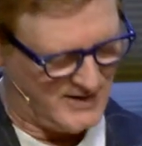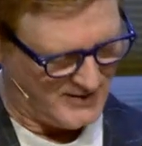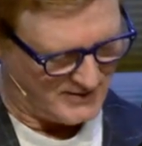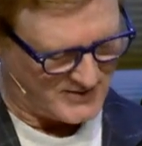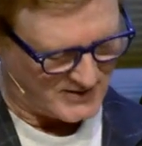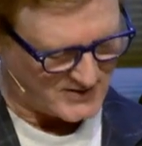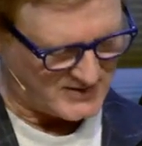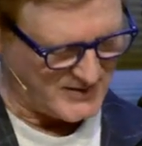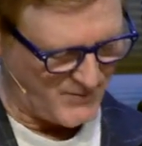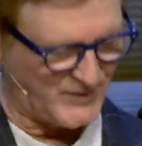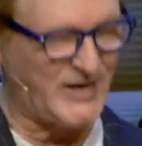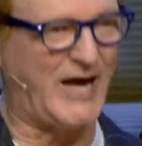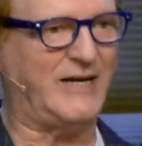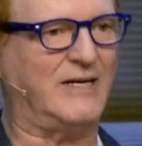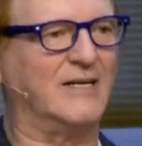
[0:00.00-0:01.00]

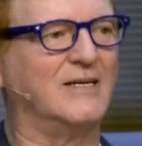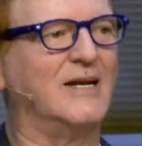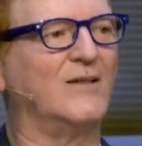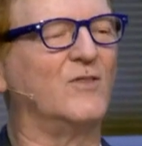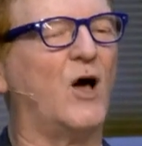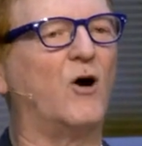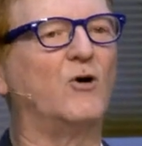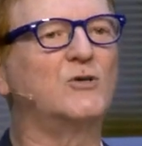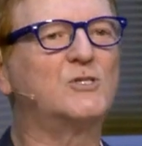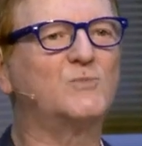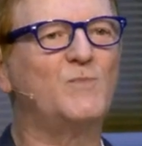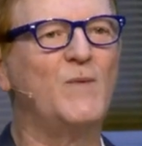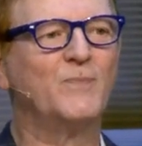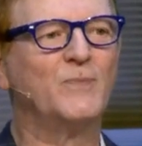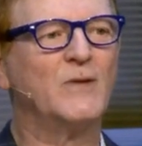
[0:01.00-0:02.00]
disseminated in those
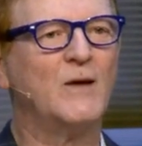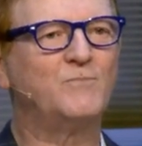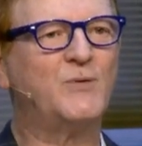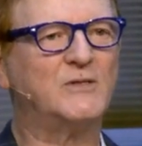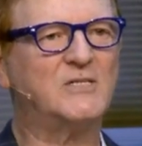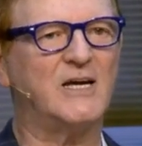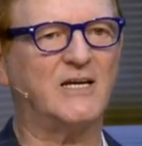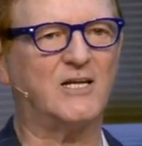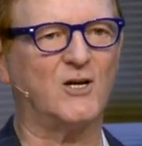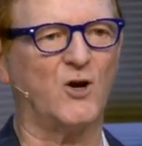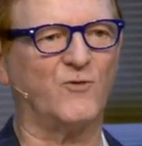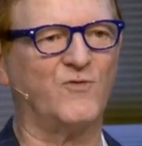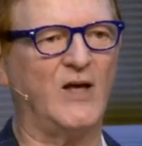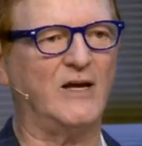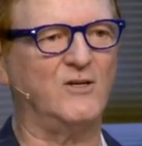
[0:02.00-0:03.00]
particular
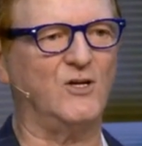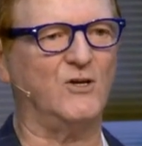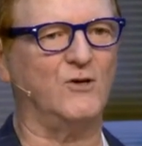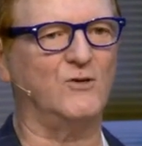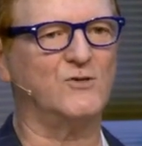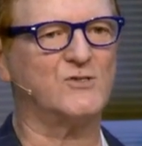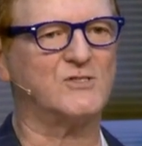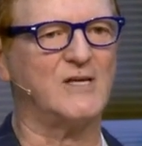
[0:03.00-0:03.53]
venues.